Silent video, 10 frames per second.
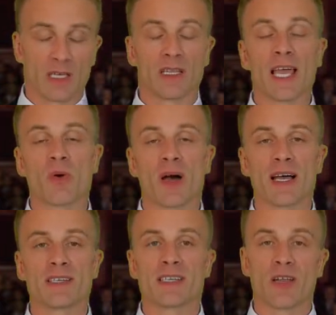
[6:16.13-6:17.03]

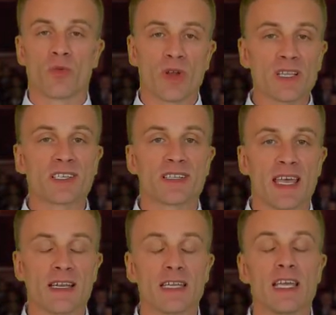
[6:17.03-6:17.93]
Likewise, in real
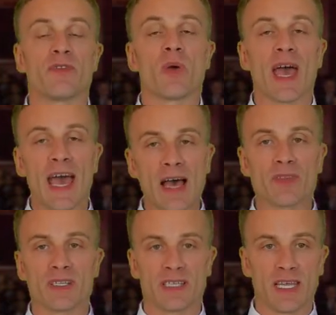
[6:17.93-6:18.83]
estate, if you
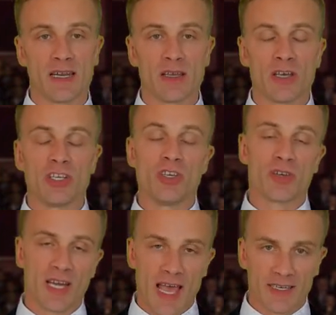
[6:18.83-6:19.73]
have the deed, you
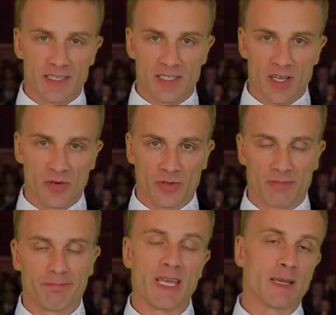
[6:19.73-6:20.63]
can act as the owner,
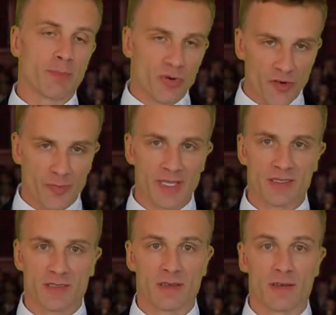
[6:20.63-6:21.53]
make
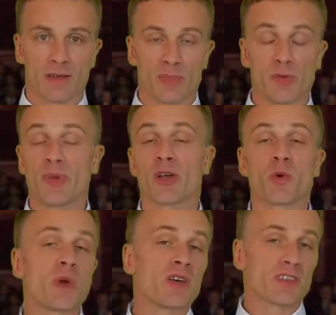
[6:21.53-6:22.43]
improvements, put
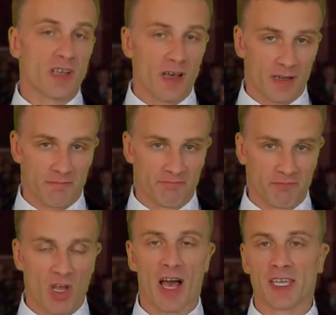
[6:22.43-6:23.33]
bigger wheels on it,
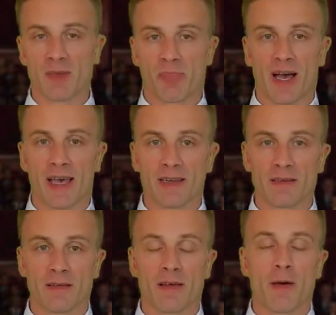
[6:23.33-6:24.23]
occupy it,
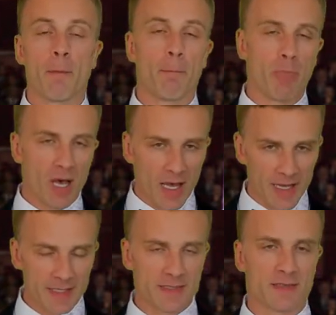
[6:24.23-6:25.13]

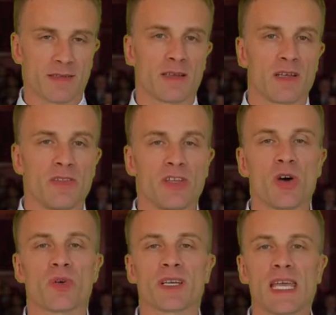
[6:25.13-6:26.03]
but
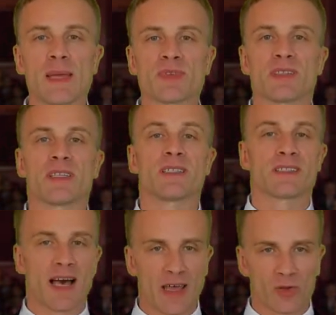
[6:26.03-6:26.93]
the owner keeps the
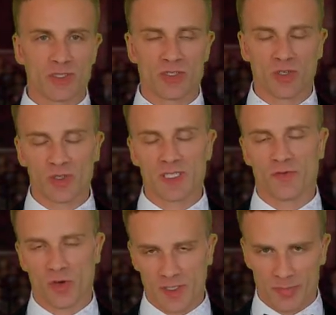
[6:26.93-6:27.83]
title until it's
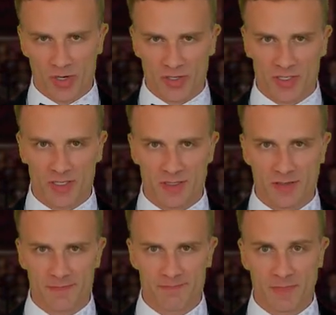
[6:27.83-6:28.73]
fully purchased.
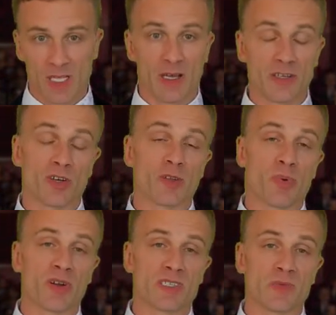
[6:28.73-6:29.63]
Until the
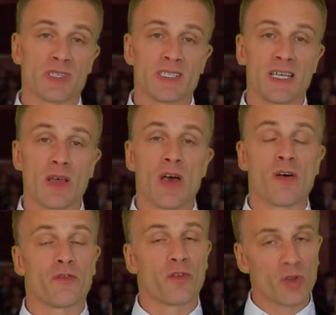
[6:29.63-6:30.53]
person with the deed
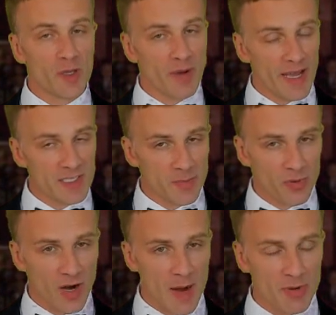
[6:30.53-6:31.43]
fully buys the
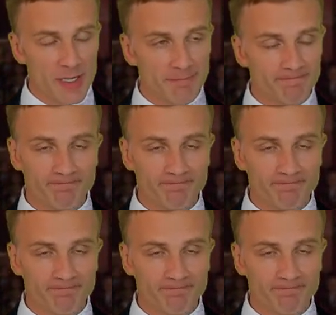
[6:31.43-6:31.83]
property,